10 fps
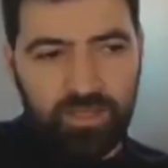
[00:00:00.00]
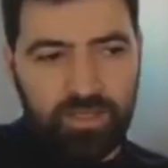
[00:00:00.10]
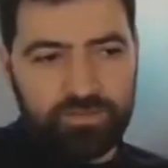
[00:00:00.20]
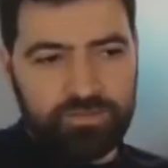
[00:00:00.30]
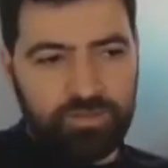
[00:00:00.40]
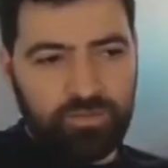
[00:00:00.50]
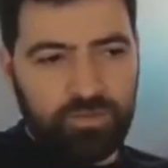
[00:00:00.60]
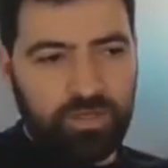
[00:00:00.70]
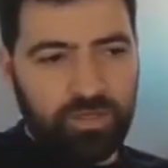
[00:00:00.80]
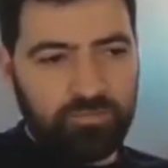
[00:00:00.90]

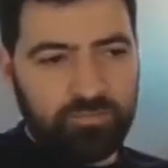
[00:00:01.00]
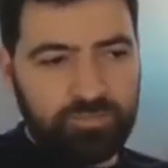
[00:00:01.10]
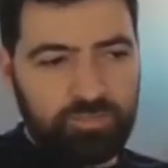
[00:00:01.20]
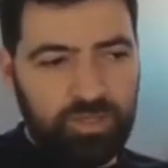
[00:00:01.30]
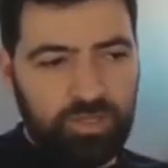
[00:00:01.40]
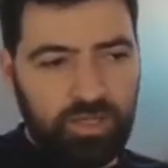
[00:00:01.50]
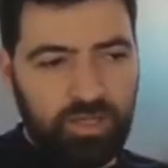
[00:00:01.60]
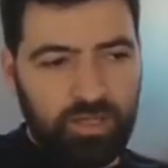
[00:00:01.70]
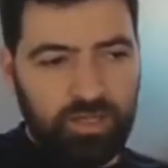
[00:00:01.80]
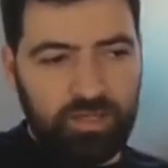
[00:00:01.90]
So
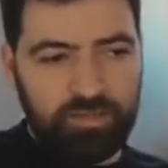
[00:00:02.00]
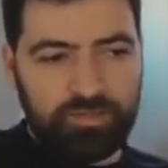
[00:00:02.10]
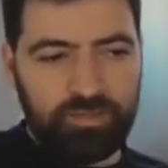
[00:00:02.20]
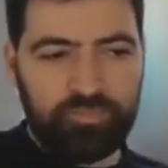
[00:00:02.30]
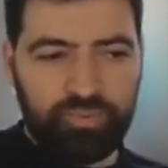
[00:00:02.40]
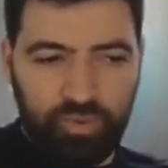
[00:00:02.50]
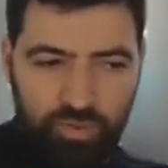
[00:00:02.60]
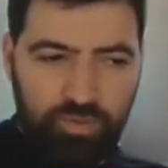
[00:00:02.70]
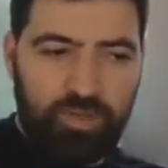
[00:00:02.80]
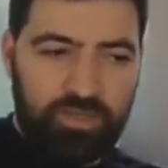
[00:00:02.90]
the
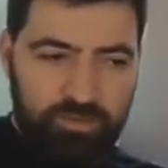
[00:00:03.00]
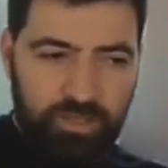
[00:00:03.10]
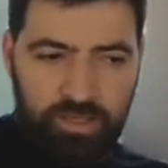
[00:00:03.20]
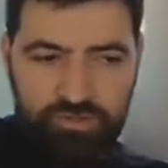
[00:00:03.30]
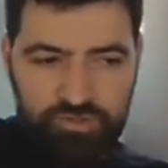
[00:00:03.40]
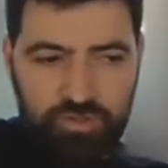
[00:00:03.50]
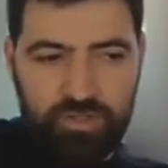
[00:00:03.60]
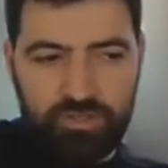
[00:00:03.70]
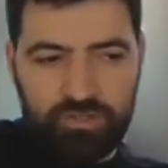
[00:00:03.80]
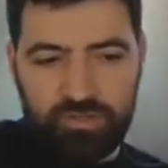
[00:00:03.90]
program I
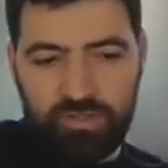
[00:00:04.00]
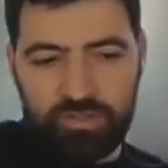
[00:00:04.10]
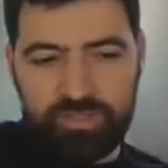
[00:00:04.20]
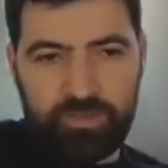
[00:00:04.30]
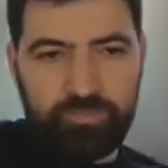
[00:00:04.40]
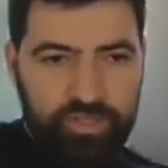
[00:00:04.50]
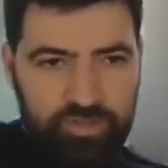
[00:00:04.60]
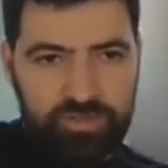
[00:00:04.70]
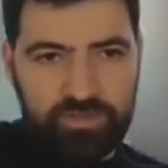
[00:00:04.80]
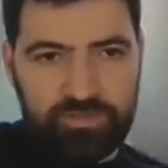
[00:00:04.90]
joined,
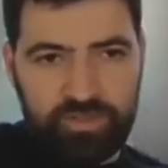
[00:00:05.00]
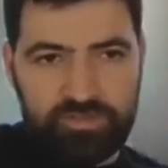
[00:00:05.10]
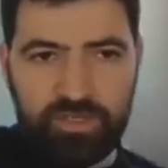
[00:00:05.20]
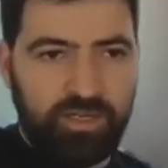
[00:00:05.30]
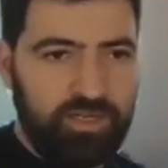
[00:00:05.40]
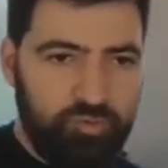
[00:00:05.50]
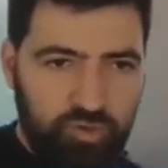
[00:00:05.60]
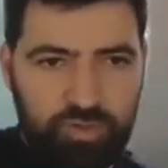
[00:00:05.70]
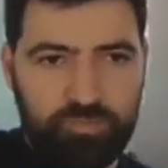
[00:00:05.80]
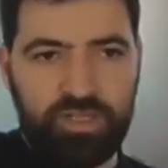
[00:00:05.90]
Talpiot, is an elite
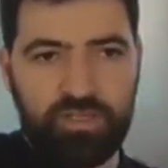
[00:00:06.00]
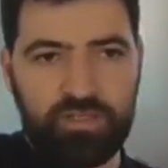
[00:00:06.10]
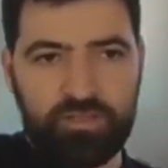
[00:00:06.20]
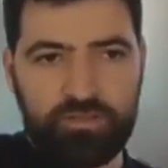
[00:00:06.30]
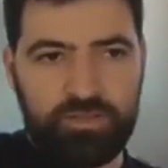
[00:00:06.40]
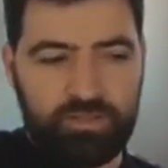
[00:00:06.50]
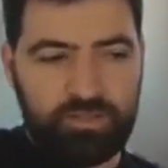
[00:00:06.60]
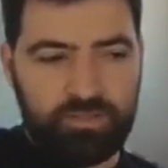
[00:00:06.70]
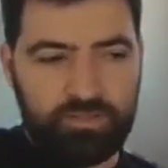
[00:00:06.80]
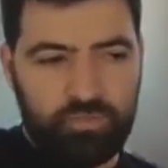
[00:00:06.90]
program.
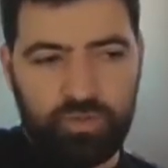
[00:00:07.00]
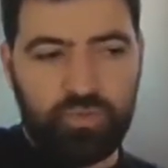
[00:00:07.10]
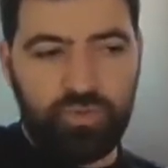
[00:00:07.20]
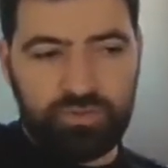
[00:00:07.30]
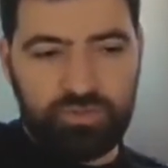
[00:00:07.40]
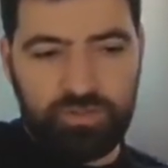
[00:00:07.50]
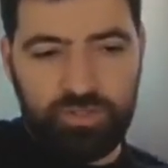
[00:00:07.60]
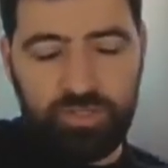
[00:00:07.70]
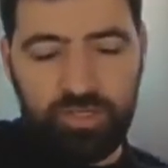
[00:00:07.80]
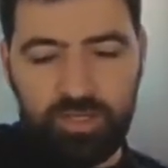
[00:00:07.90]
They recruit
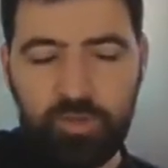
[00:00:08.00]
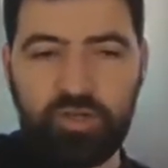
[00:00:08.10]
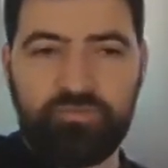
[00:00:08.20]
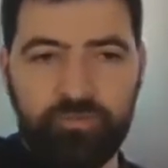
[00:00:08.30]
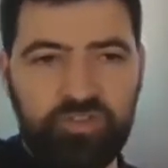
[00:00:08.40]
about 50